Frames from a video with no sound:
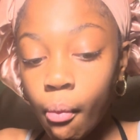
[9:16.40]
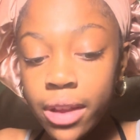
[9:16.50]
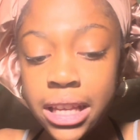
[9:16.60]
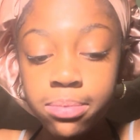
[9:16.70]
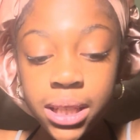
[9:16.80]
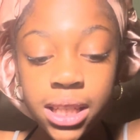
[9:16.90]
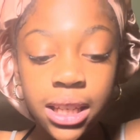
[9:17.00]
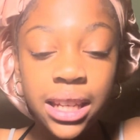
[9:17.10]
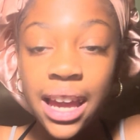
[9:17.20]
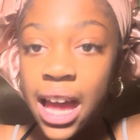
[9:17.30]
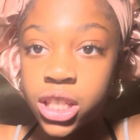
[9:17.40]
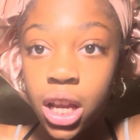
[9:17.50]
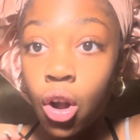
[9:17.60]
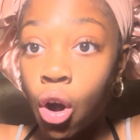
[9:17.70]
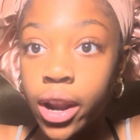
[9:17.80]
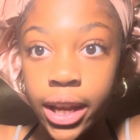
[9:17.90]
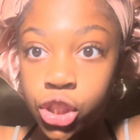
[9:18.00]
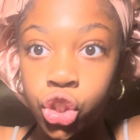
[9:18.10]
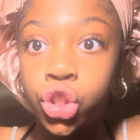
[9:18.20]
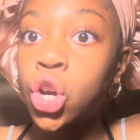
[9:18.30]
it's basically, it has like all the
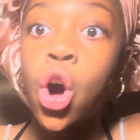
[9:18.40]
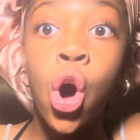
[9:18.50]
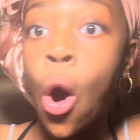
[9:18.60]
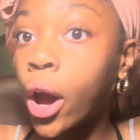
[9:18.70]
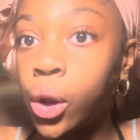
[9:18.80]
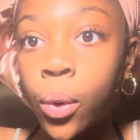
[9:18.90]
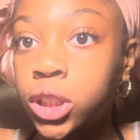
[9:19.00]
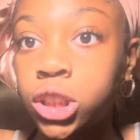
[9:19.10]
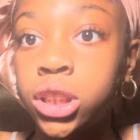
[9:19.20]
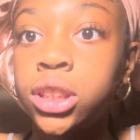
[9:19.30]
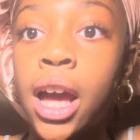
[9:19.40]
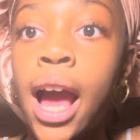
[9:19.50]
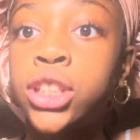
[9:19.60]
answers to all the questions. And